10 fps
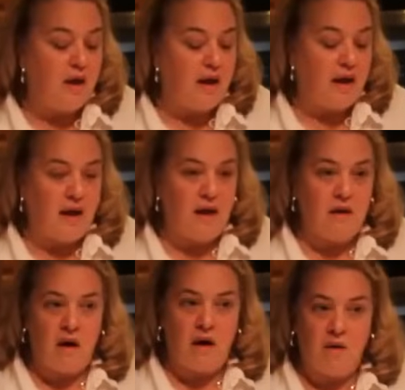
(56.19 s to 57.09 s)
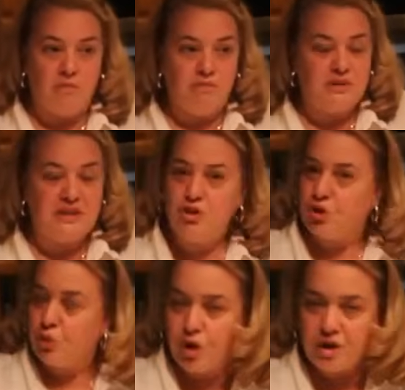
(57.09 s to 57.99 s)
a
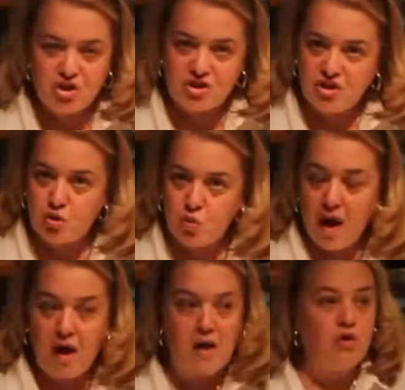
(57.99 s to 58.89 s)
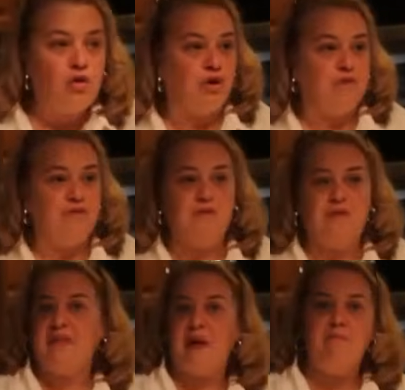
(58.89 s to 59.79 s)
blender works just as well, or if you've
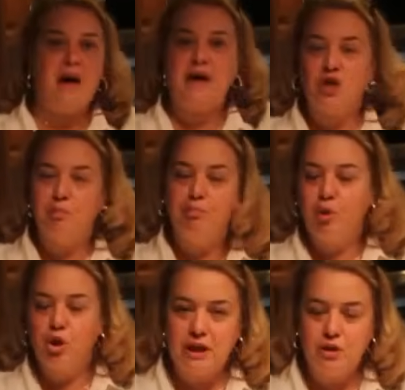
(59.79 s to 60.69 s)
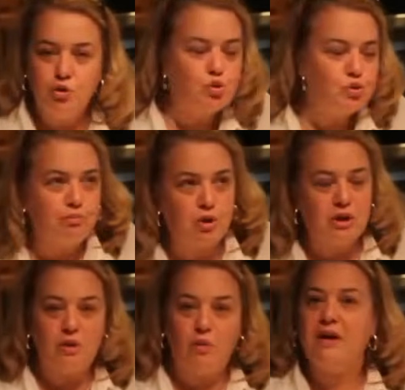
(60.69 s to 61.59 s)
got that magic bullet,
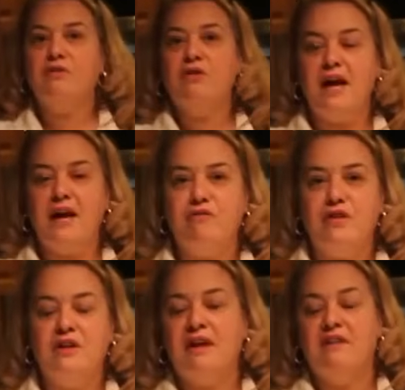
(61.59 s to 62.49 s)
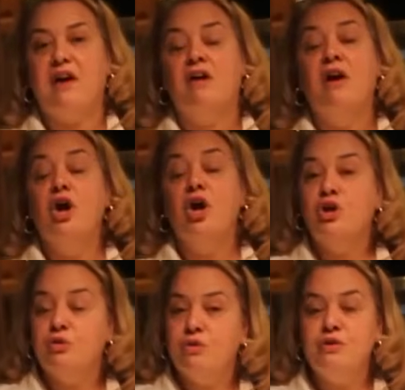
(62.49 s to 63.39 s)
NutriBullet, whatever kind of thing like there,
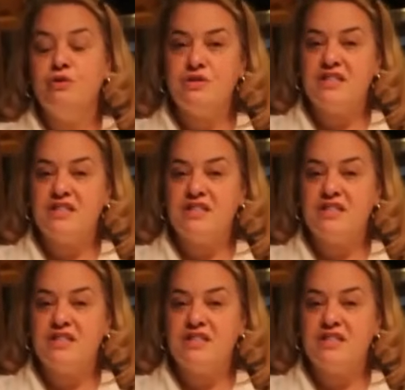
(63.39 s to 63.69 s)
you can use